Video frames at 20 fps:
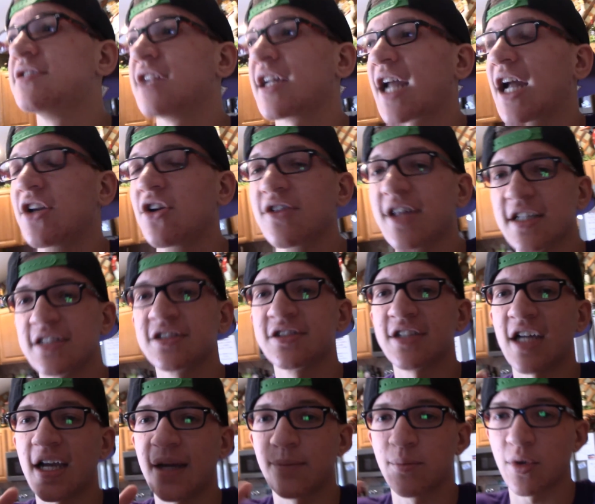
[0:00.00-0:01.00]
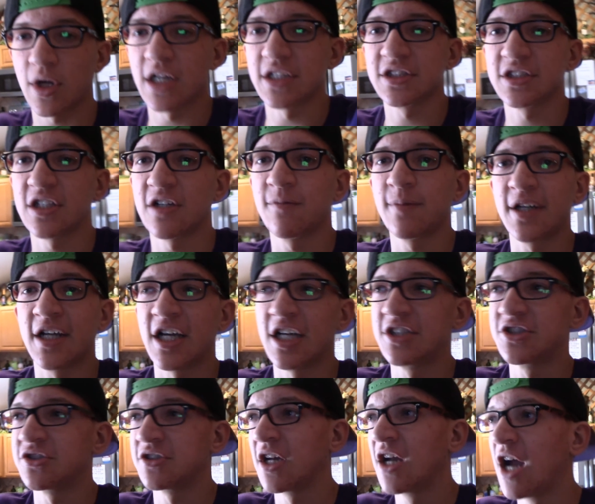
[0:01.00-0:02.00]
Like, I know that's not impressive
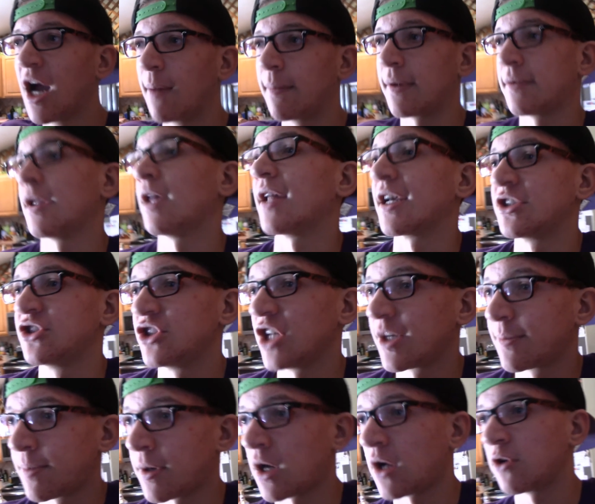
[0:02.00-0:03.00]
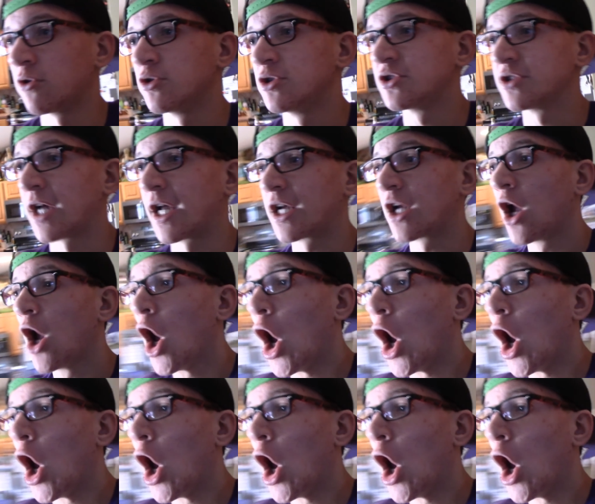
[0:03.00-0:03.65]
because I'm not, not like Jake Paul who's like,